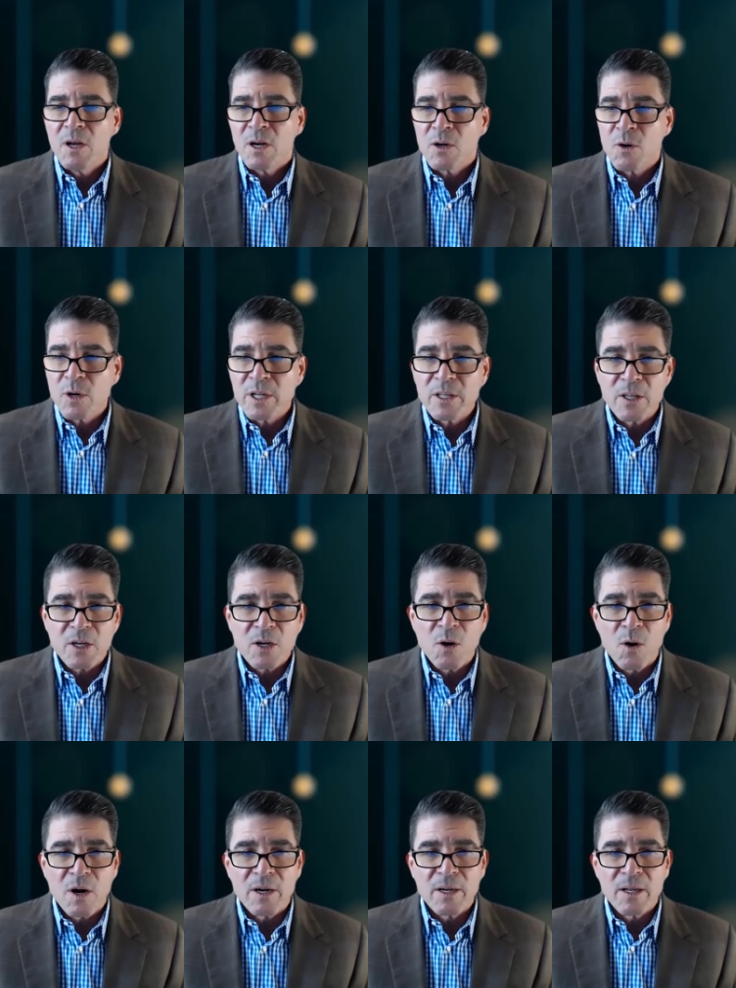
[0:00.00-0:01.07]
According to the
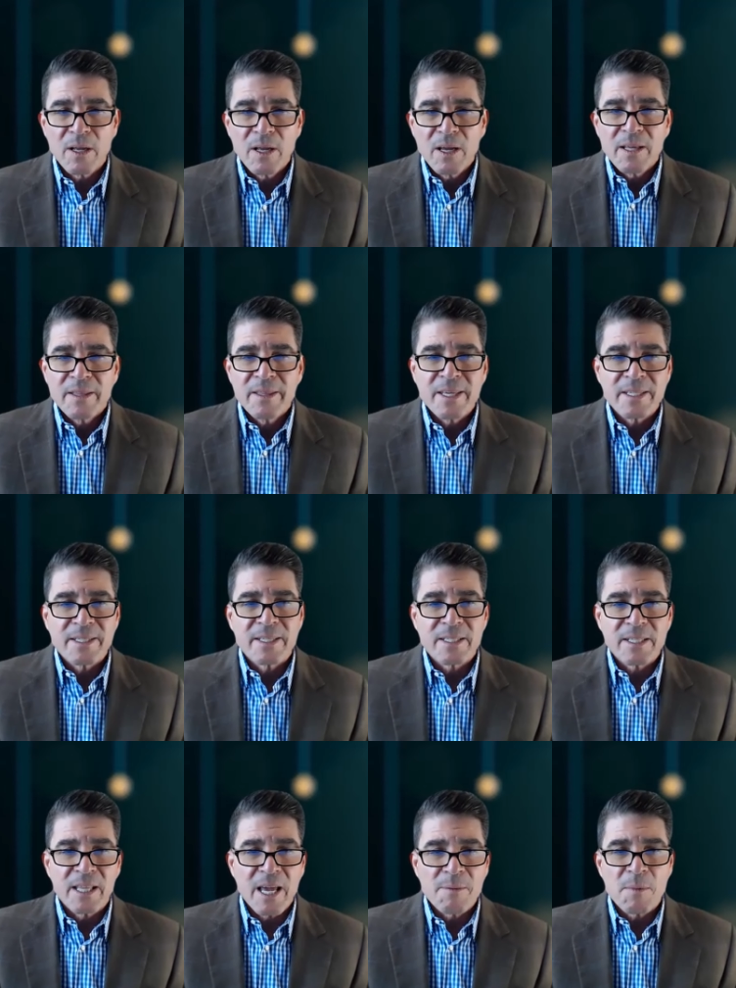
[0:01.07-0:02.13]
court, this
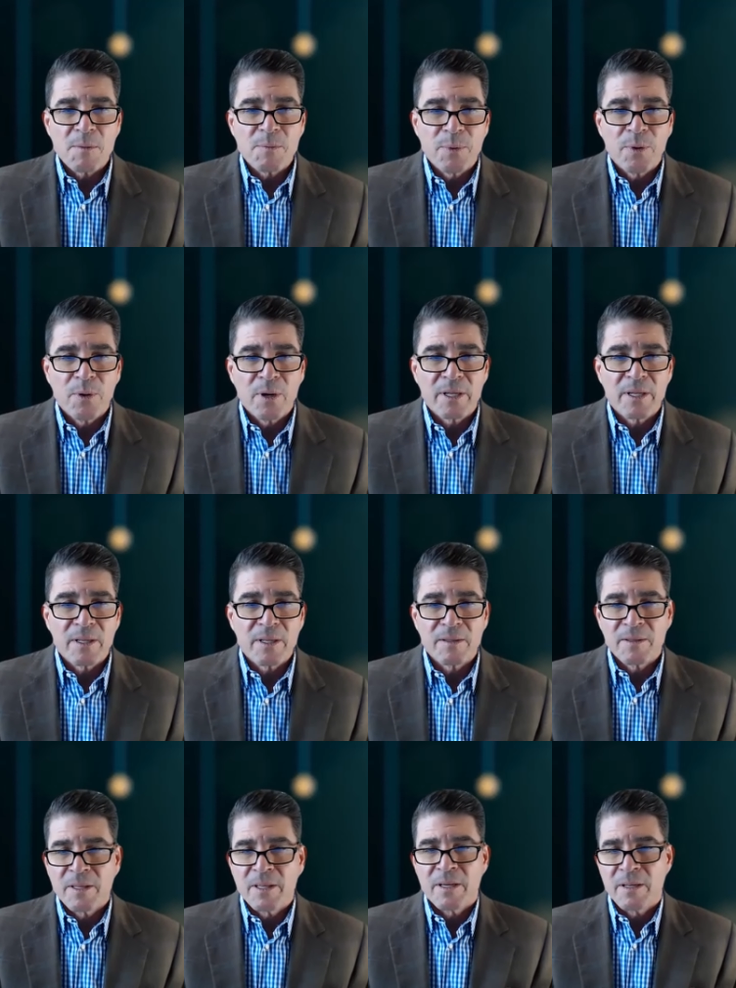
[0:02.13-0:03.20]
disclaimer put
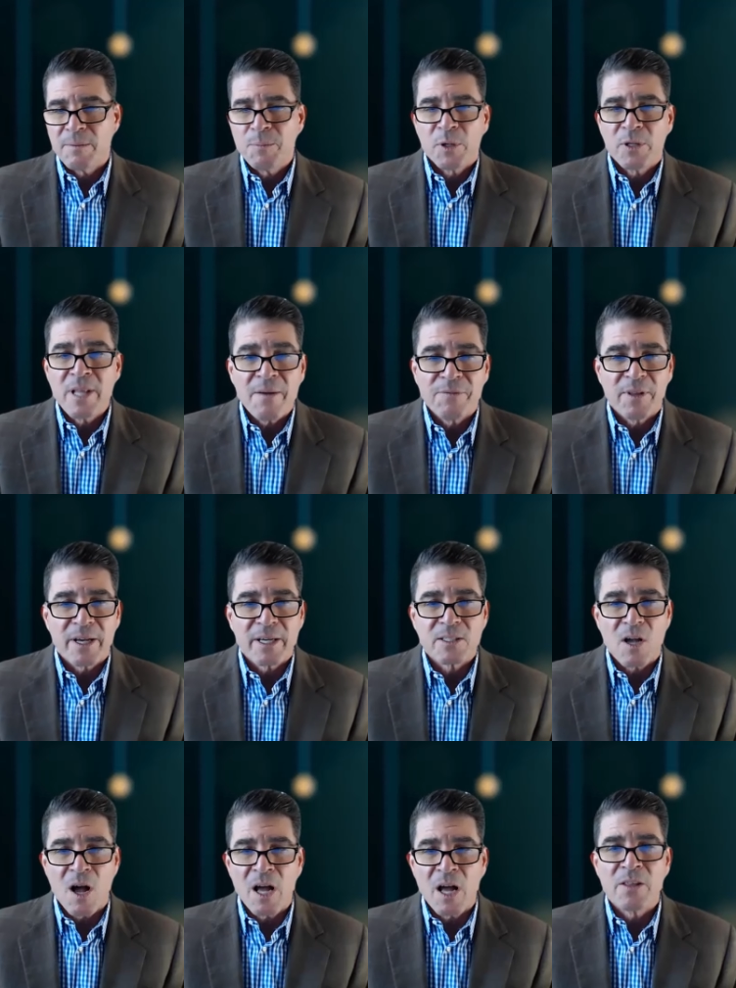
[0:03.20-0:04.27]
the put Netflix
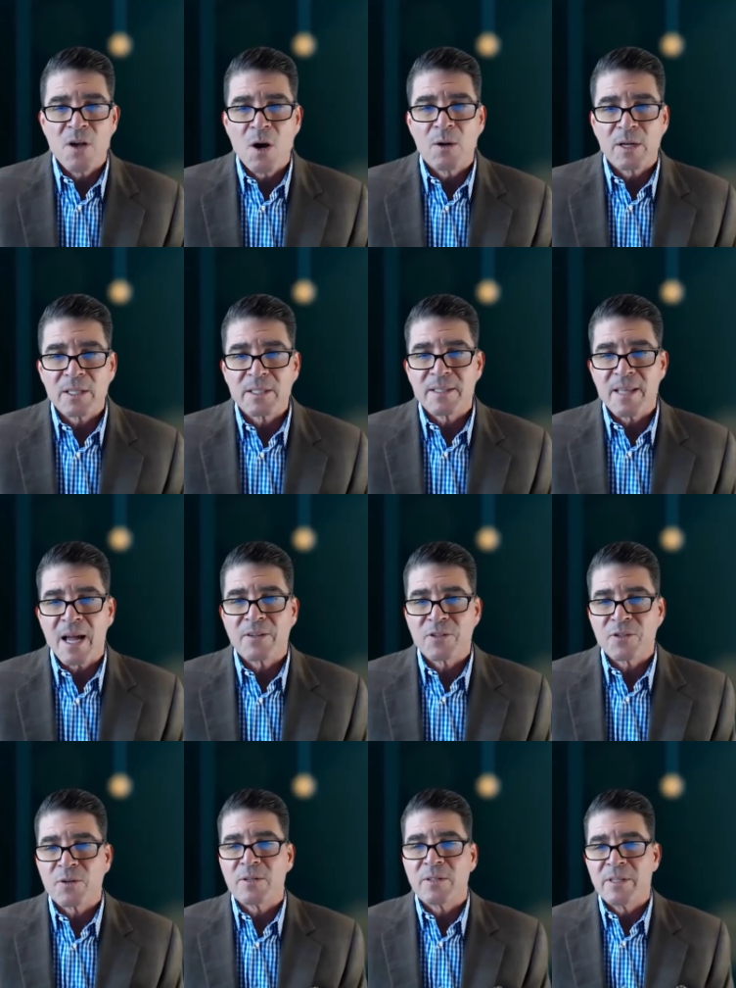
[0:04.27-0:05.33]
on notice that
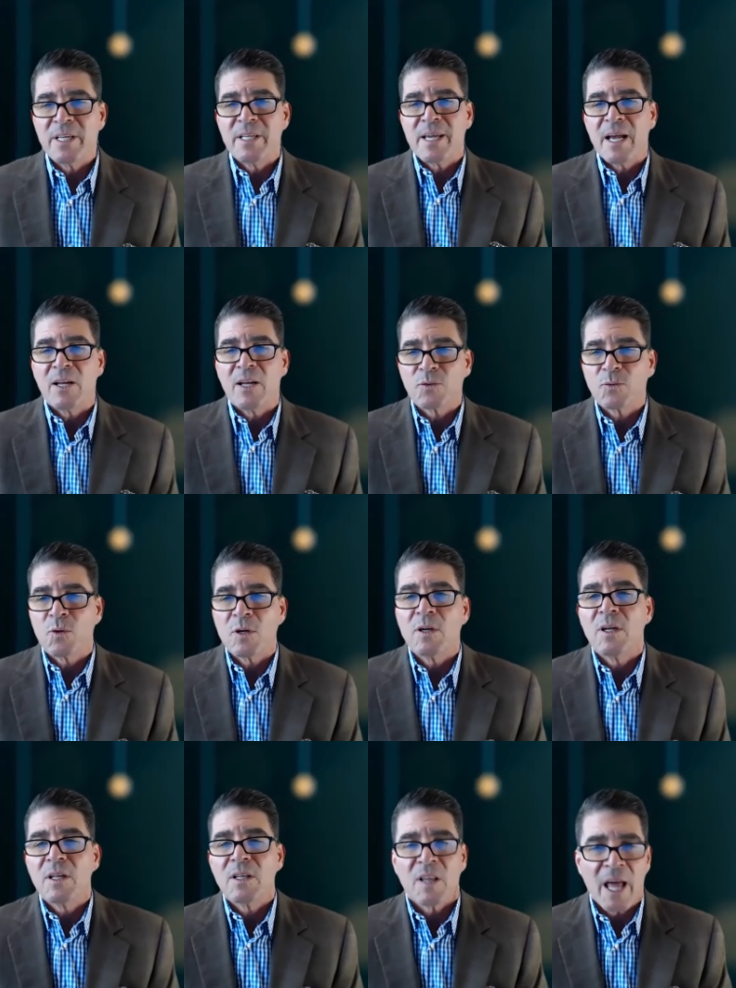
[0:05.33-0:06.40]
certain details
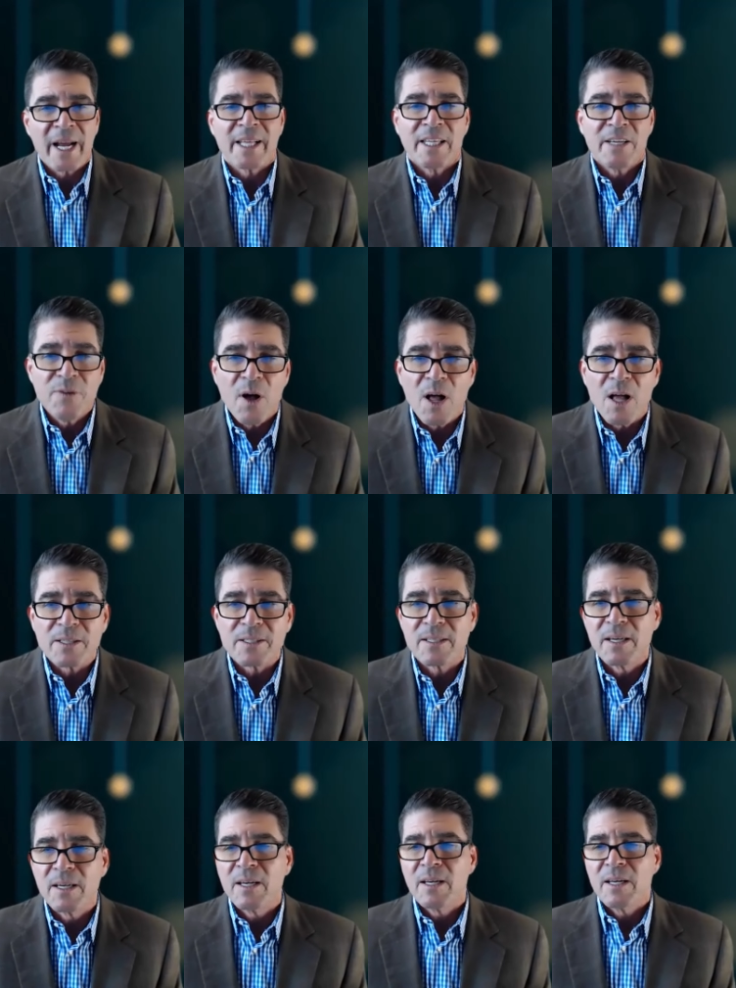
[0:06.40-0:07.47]
were likely false.
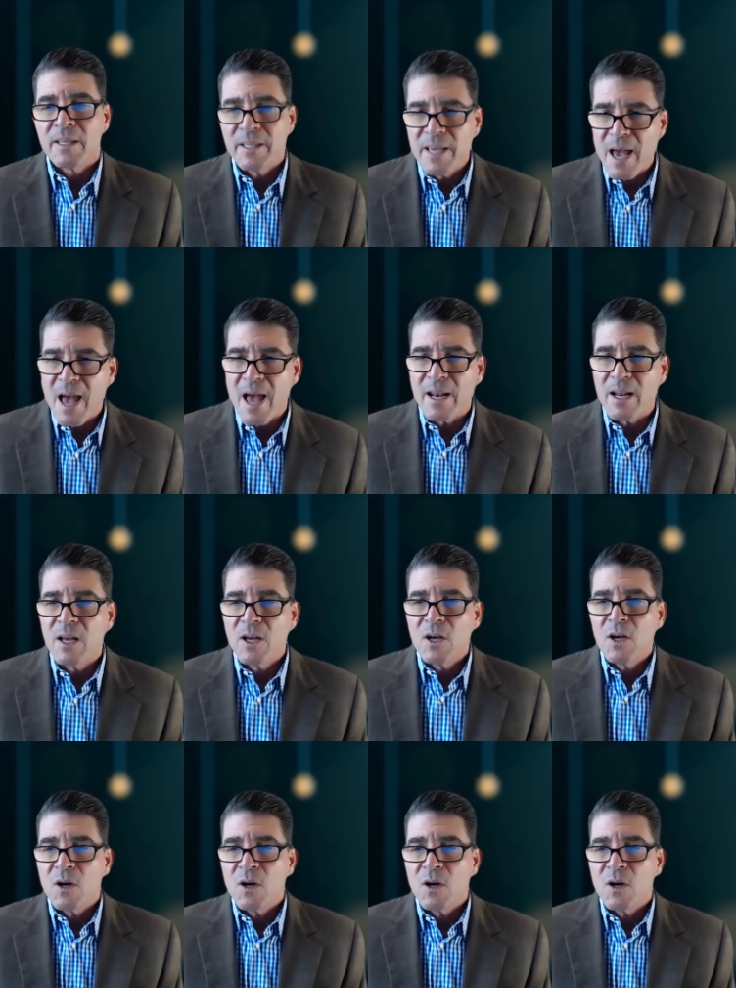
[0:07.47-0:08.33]
Yet,